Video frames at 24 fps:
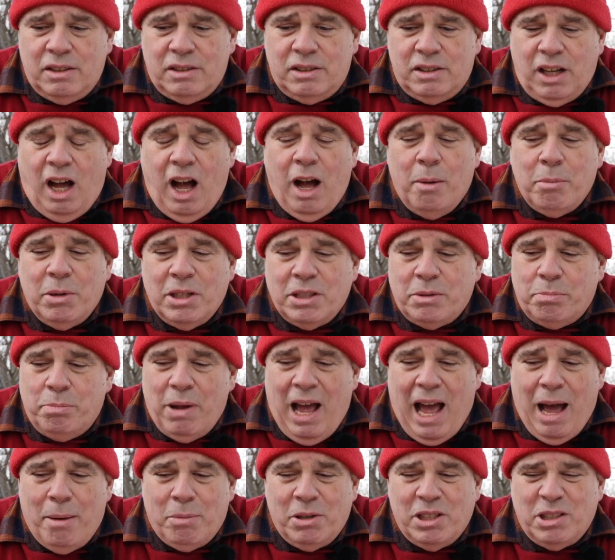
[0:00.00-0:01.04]
Thomas
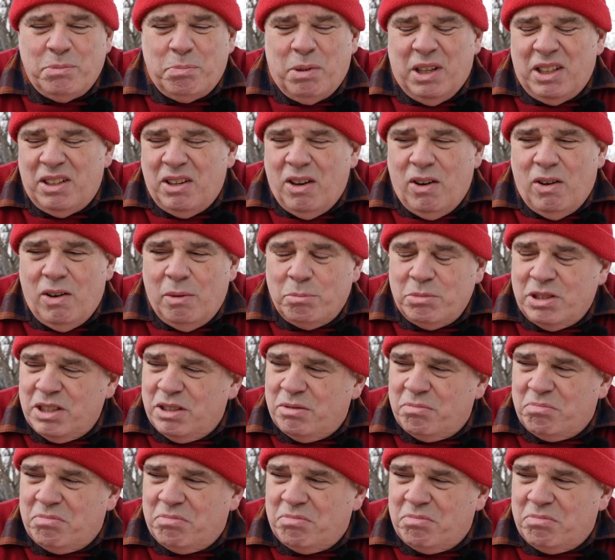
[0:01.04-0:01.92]
Babbage, but no,